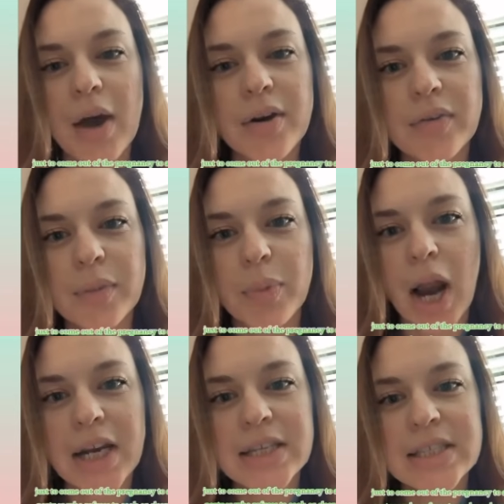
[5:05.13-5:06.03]
of the
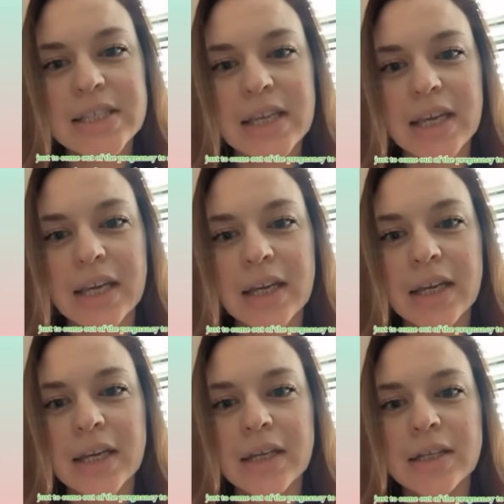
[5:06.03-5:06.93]
pregnancy
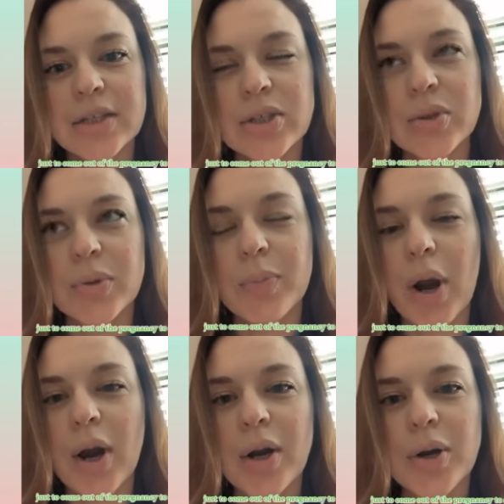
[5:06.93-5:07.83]
to a
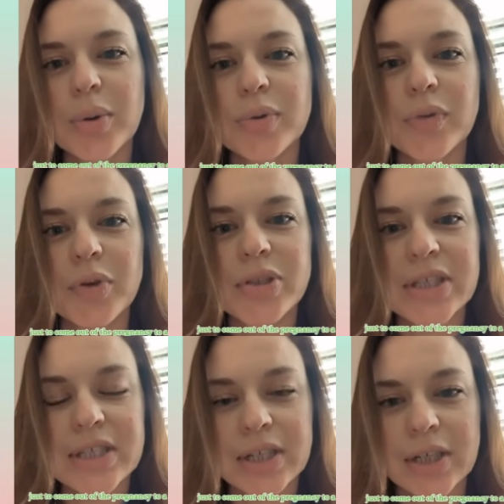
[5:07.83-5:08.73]
partner who
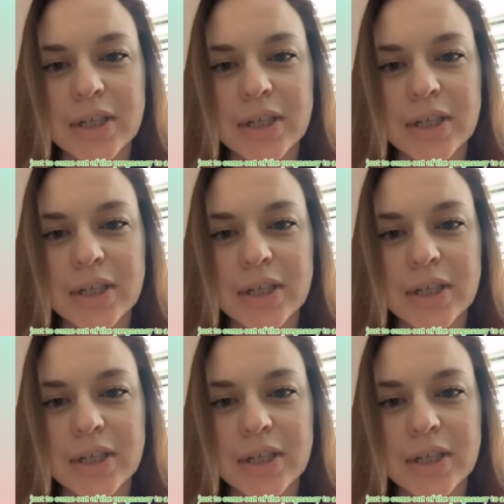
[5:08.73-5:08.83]
refuses to